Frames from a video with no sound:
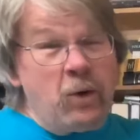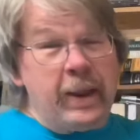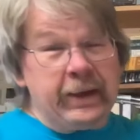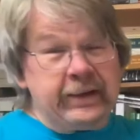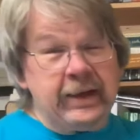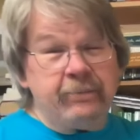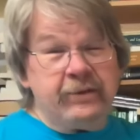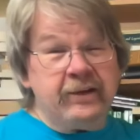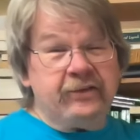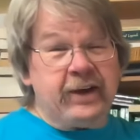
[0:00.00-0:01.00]
want to keep
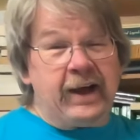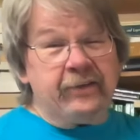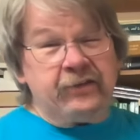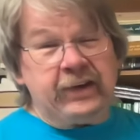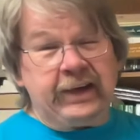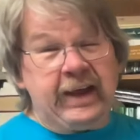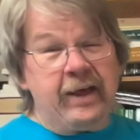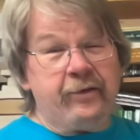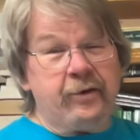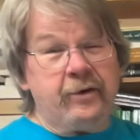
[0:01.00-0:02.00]
these guys
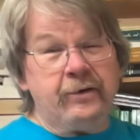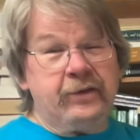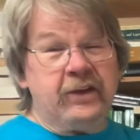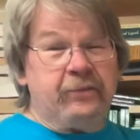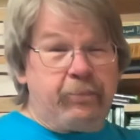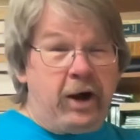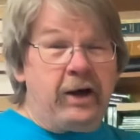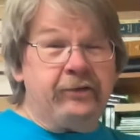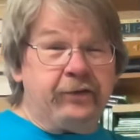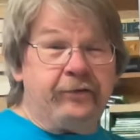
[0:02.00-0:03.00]
together, these
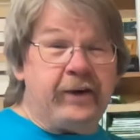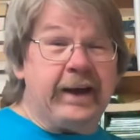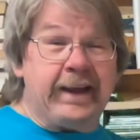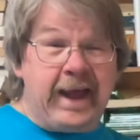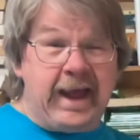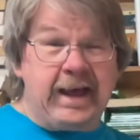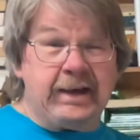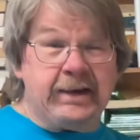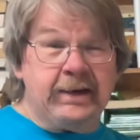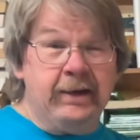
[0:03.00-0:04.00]
pawns, if I
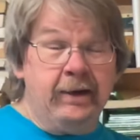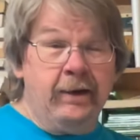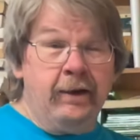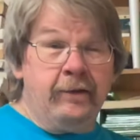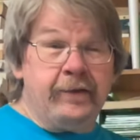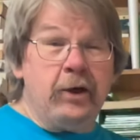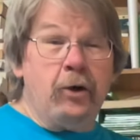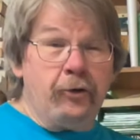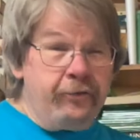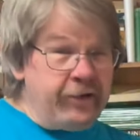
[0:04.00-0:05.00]
can.
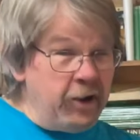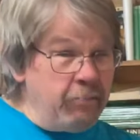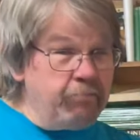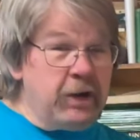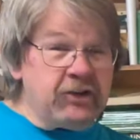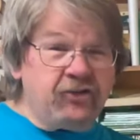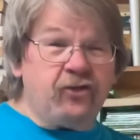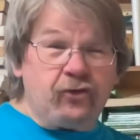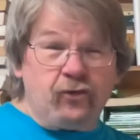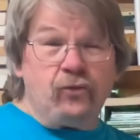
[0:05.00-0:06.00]
They'll they're
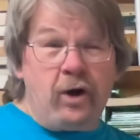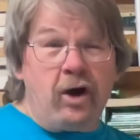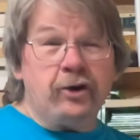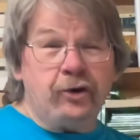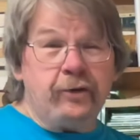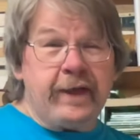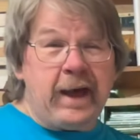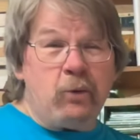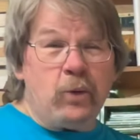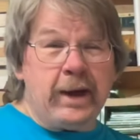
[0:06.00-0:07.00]
much stronger
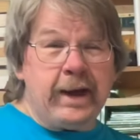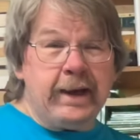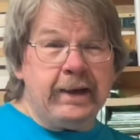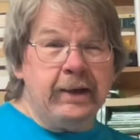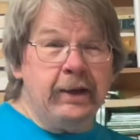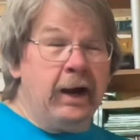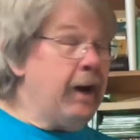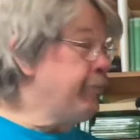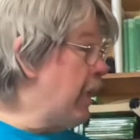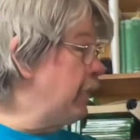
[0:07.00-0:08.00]
that way.
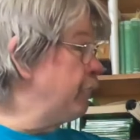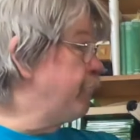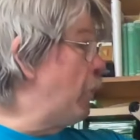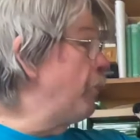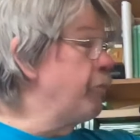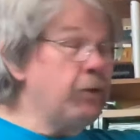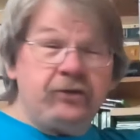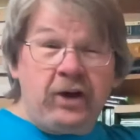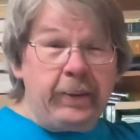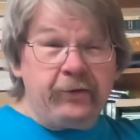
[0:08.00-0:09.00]
I've got both
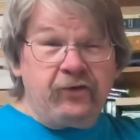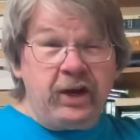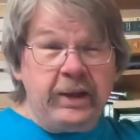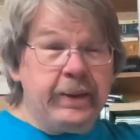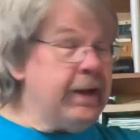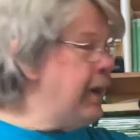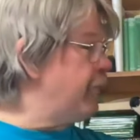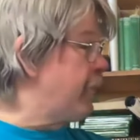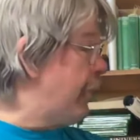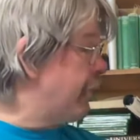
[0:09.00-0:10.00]
rooks on the G and the
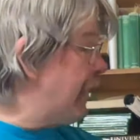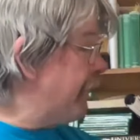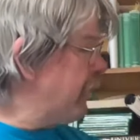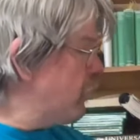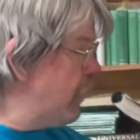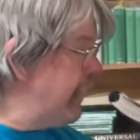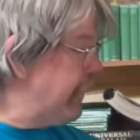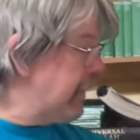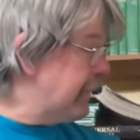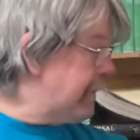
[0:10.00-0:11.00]
H, and I've got the queen
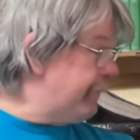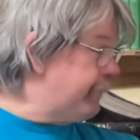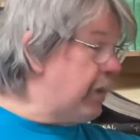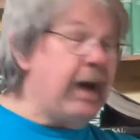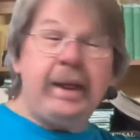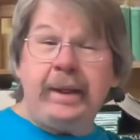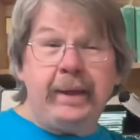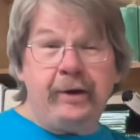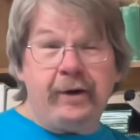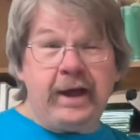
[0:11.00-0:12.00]
that can come flying in
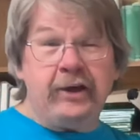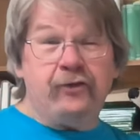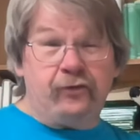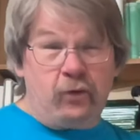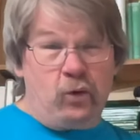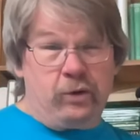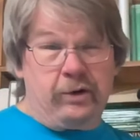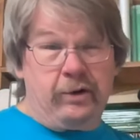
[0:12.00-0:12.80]
here to H4